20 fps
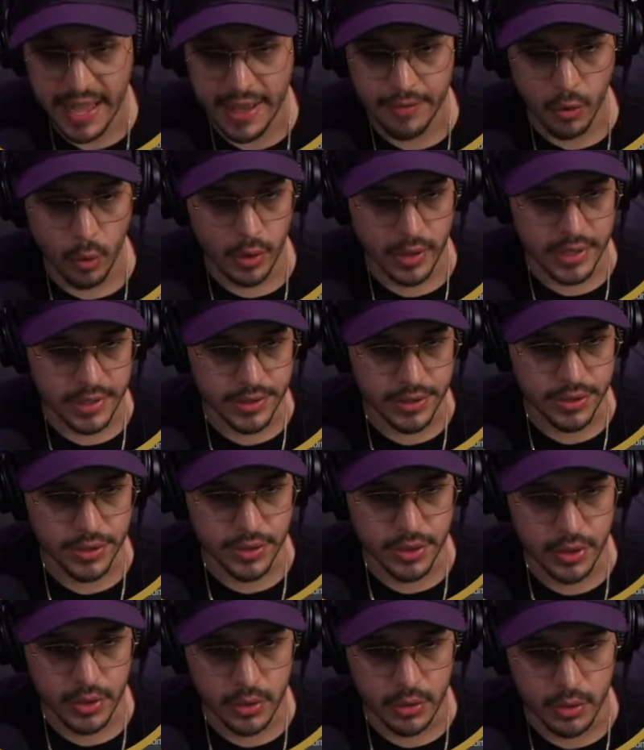have organs
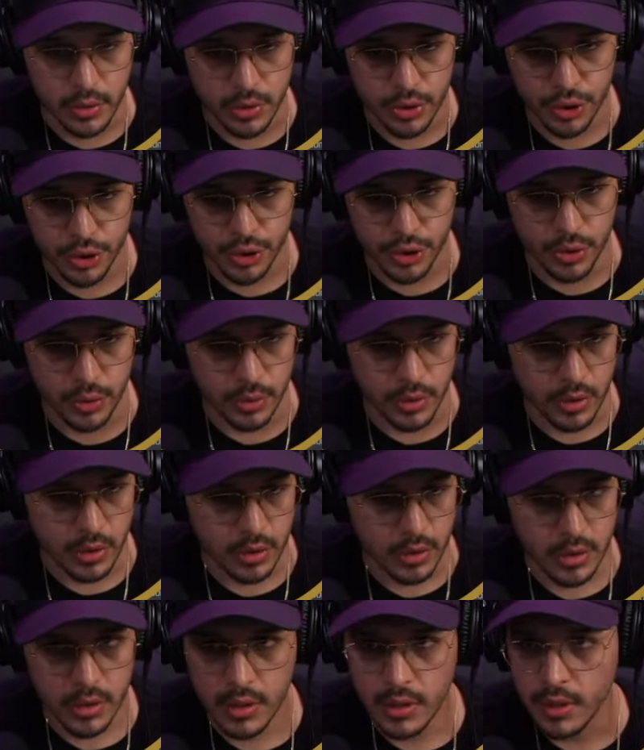too. Shoot.
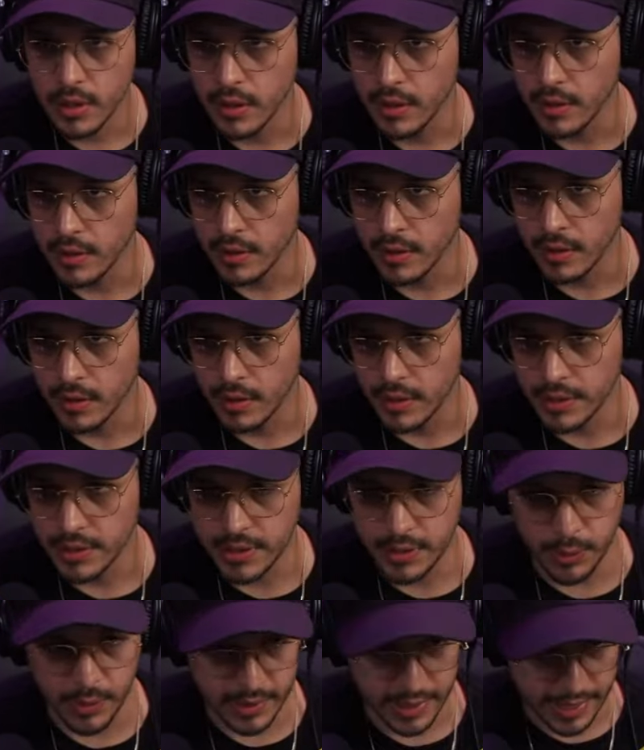Let's
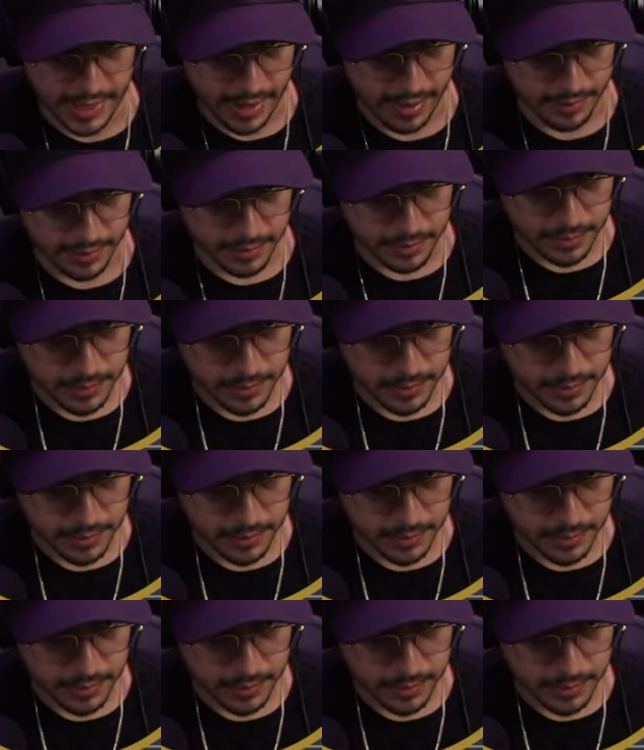see what they have.